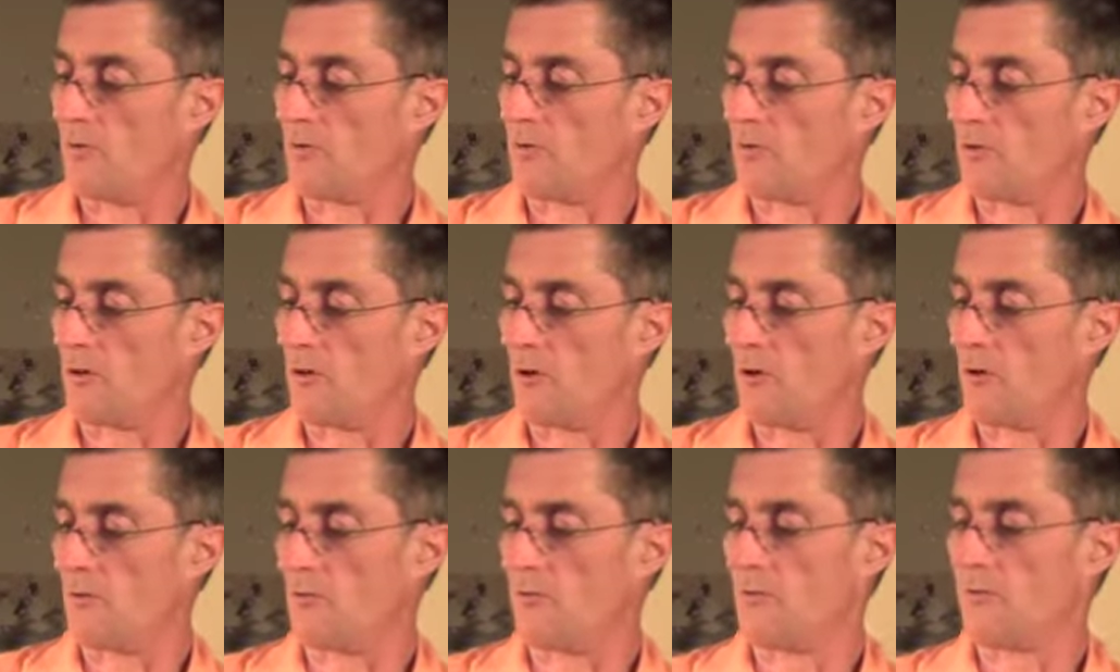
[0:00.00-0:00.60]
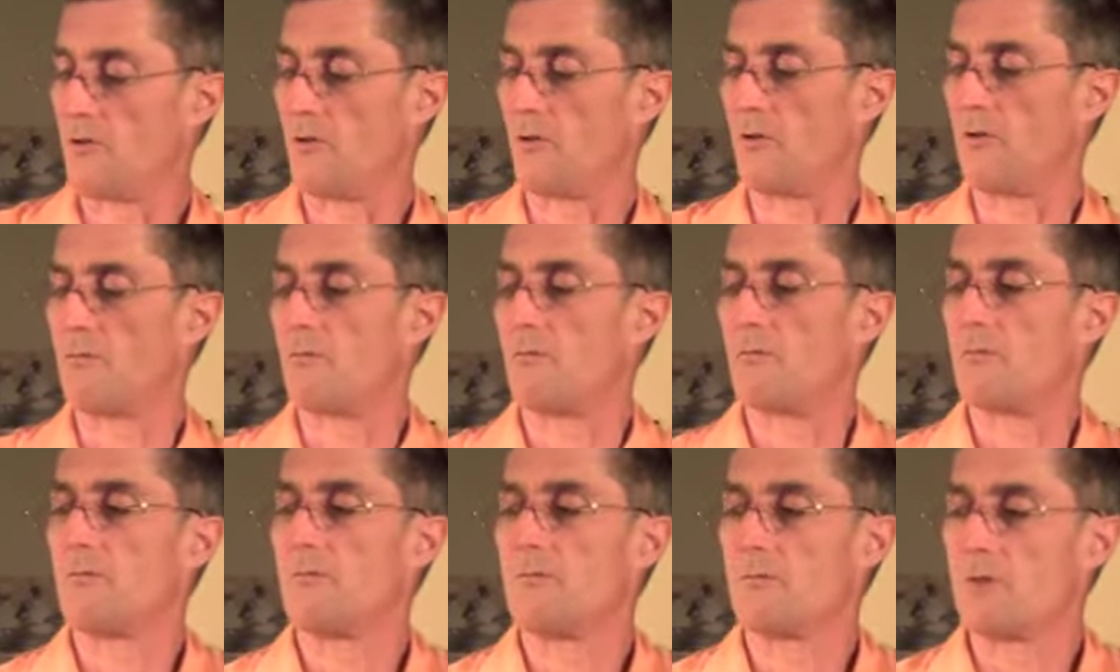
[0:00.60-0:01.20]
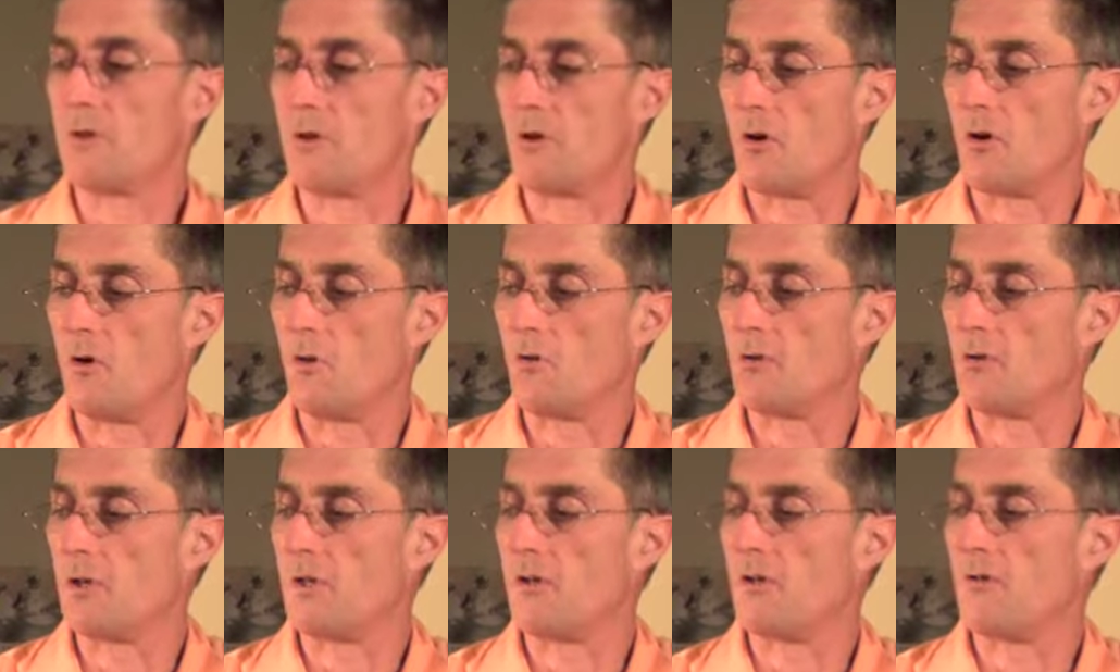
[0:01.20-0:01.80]
So to
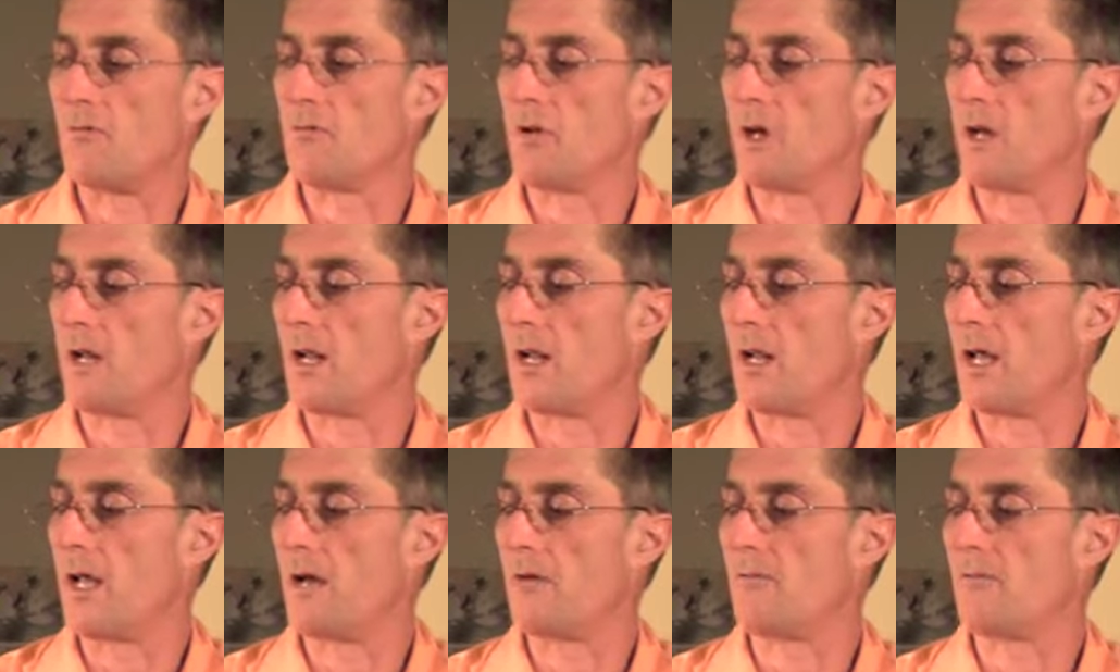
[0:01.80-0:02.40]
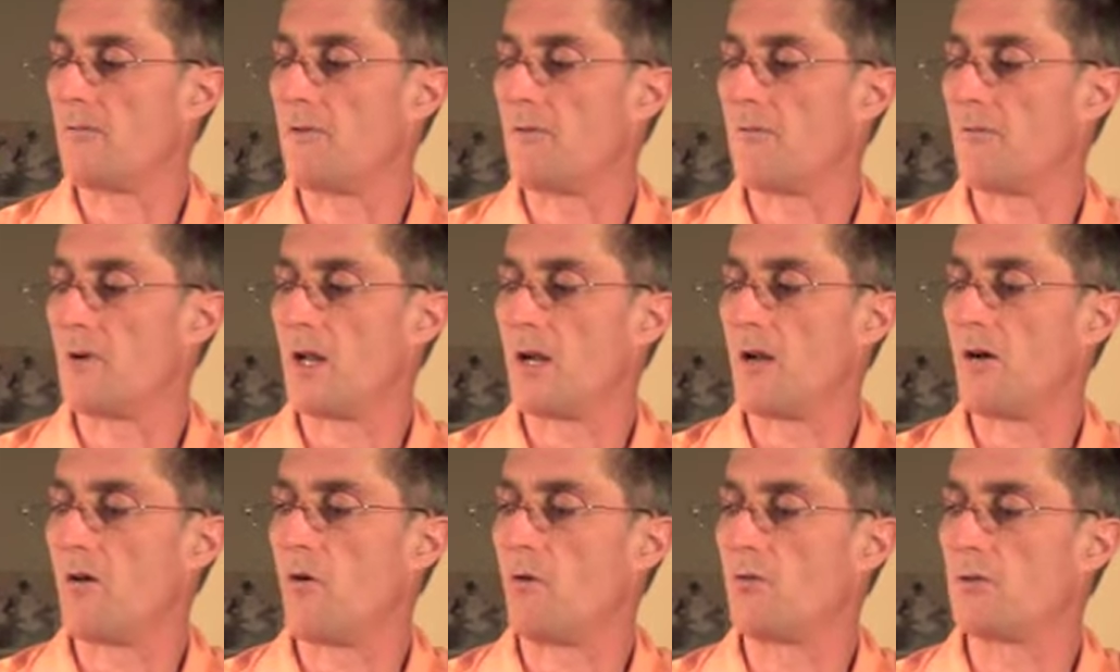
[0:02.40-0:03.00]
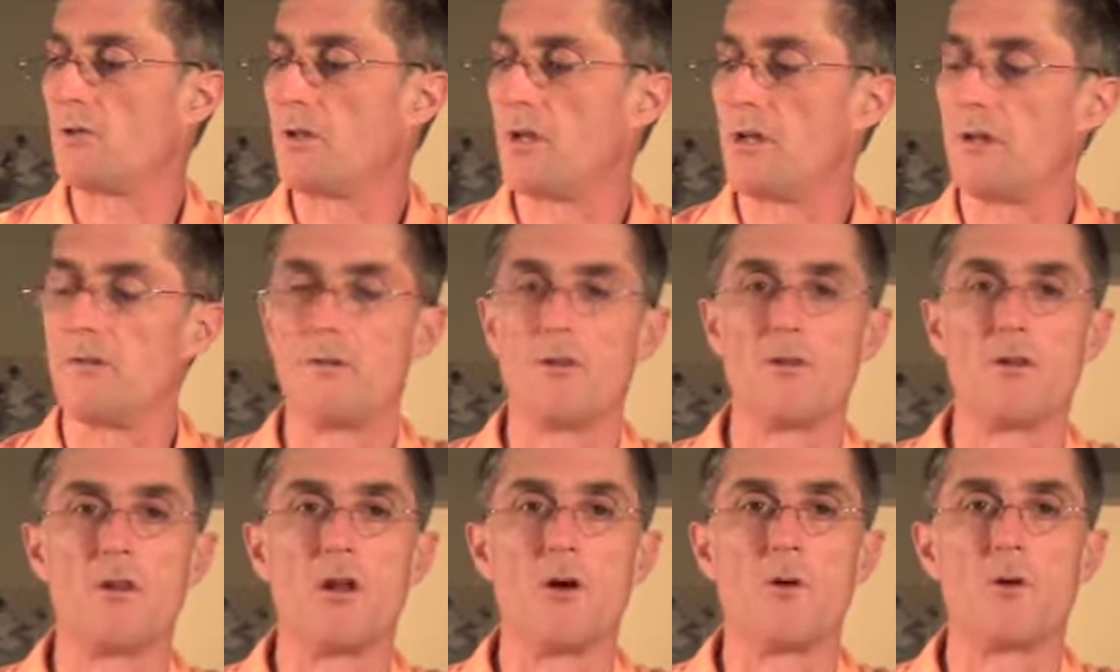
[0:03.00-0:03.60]
hold it, you've got to hold it on
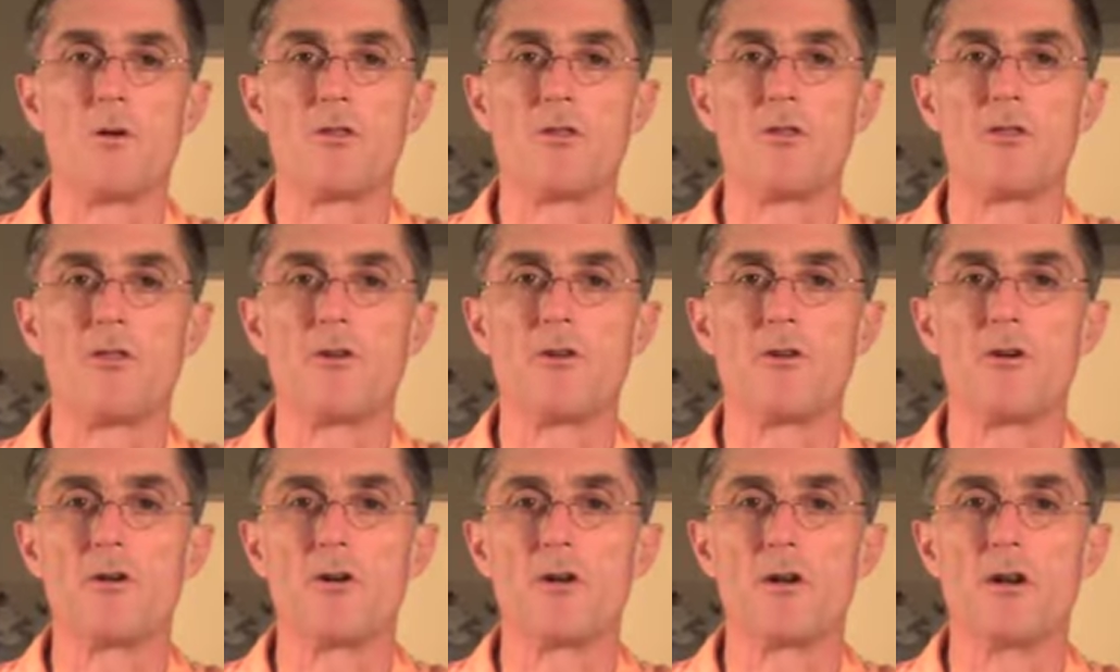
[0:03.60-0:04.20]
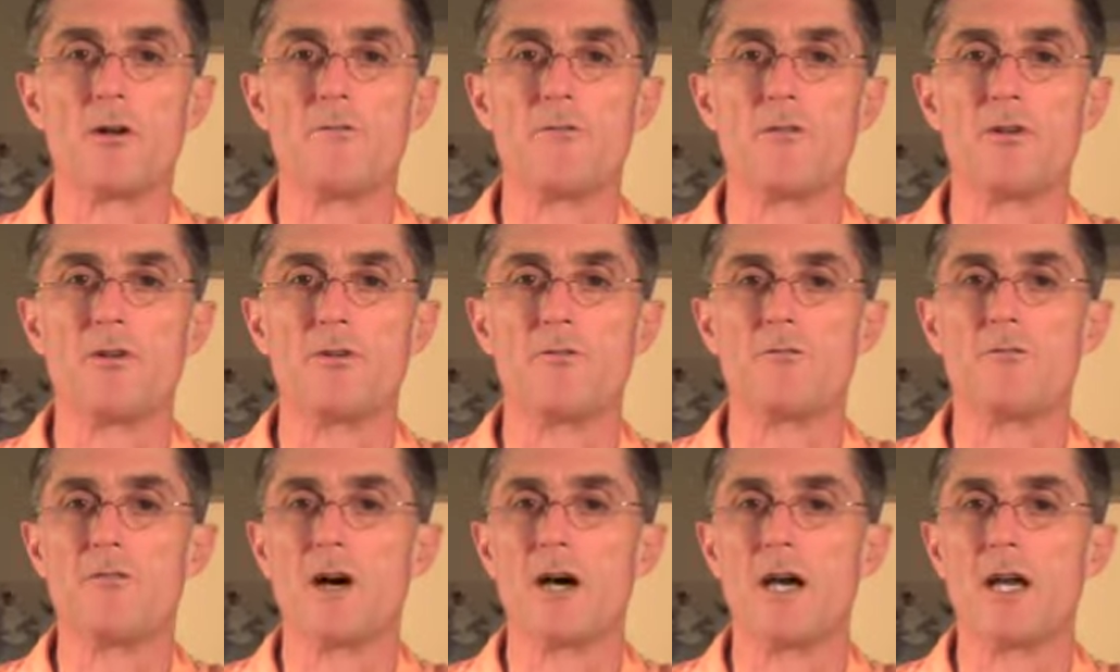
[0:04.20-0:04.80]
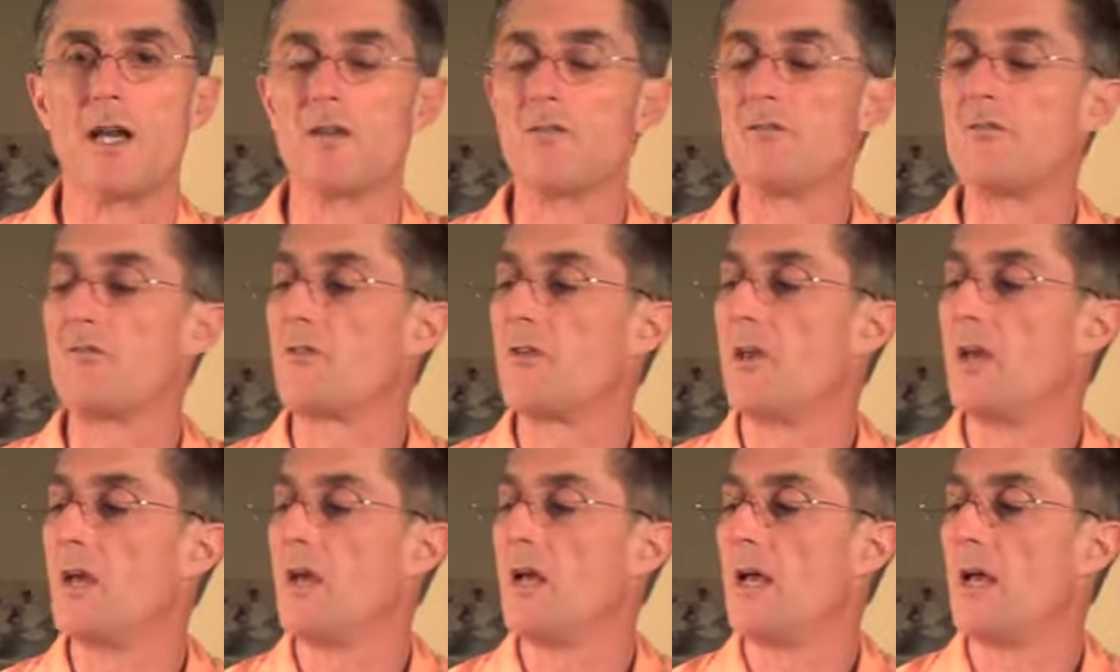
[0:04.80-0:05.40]
the lower third of the device.